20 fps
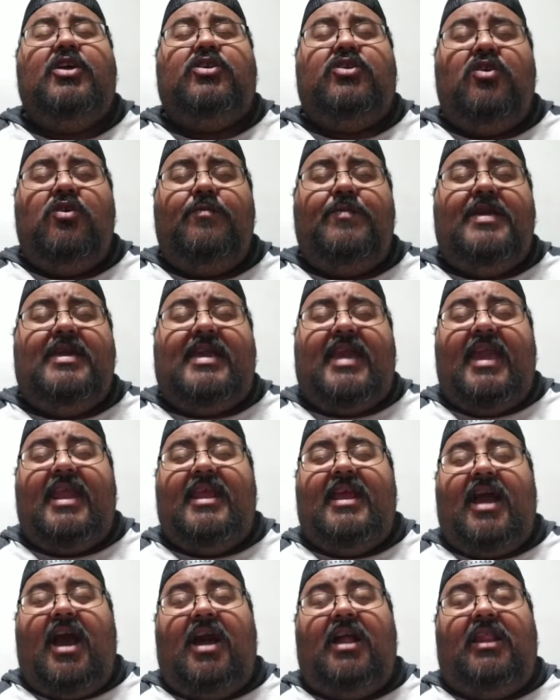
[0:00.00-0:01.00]
You'll be
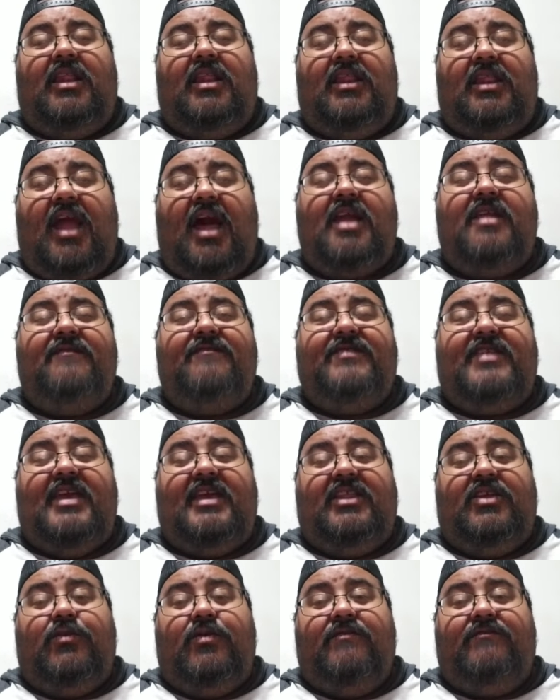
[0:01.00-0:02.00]
getting a lot of
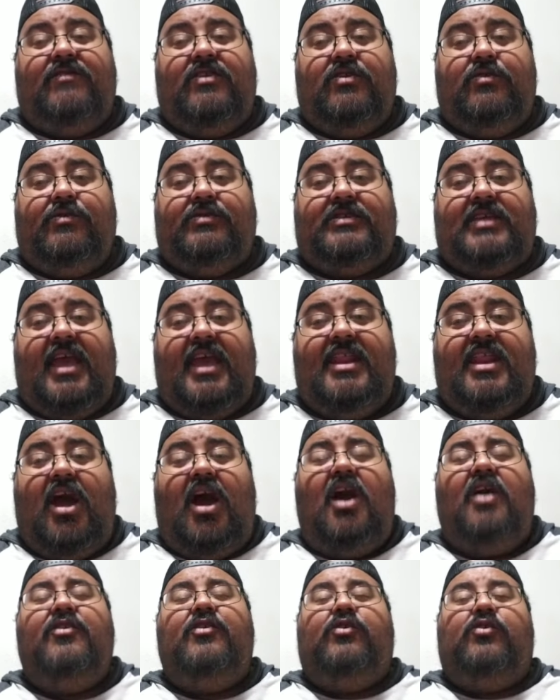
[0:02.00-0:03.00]
daily reviews and
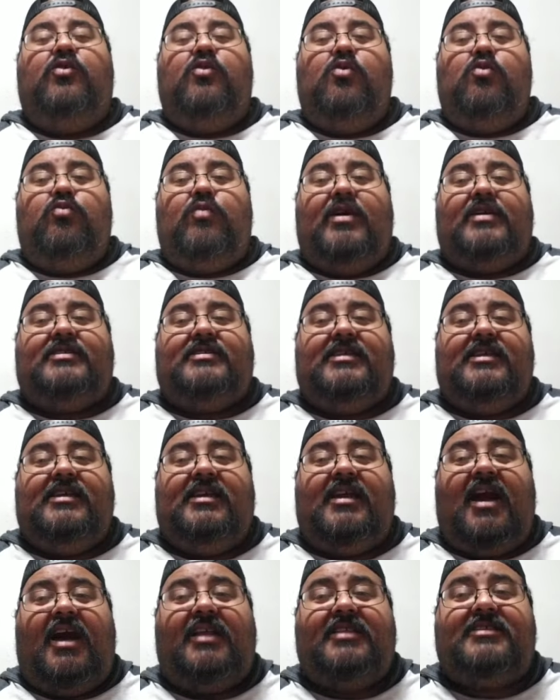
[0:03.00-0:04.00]
other cool wrestling
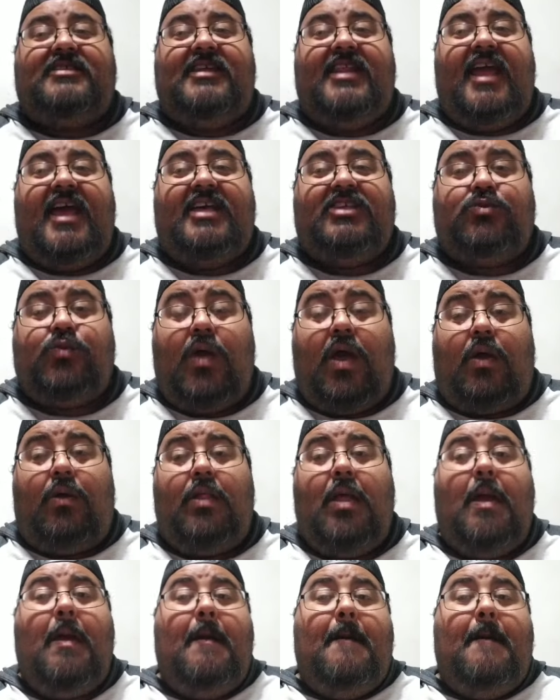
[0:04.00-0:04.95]
content as well.